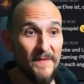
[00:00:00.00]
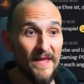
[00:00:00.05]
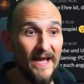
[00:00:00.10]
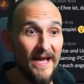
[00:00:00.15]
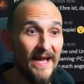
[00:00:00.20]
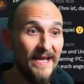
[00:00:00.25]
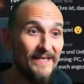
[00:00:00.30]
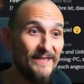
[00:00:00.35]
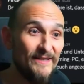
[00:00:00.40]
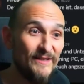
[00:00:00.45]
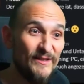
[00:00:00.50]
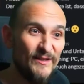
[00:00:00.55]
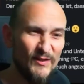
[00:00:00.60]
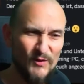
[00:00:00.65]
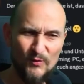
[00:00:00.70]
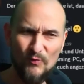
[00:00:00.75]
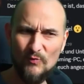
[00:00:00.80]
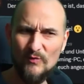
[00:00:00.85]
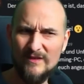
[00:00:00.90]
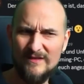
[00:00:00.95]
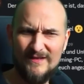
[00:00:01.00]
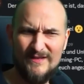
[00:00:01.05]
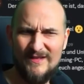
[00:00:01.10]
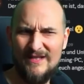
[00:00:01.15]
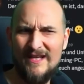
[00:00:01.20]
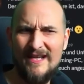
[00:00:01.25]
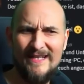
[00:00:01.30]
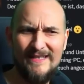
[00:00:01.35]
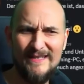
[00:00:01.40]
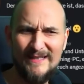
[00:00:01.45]
and I'll send you the
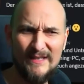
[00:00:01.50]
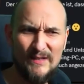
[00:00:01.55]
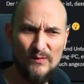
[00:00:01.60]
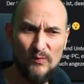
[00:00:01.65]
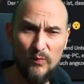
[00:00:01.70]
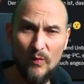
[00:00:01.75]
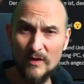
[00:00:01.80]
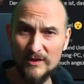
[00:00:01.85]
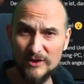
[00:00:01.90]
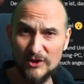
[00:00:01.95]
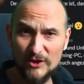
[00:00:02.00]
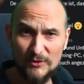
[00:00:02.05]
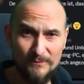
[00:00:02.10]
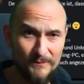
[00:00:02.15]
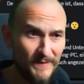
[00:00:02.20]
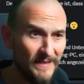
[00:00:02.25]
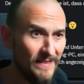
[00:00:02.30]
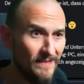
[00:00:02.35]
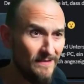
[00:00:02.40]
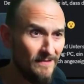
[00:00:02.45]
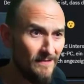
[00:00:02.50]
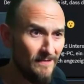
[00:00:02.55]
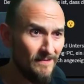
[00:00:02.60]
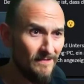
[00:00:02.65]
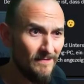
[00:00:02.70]
item from the number you picked.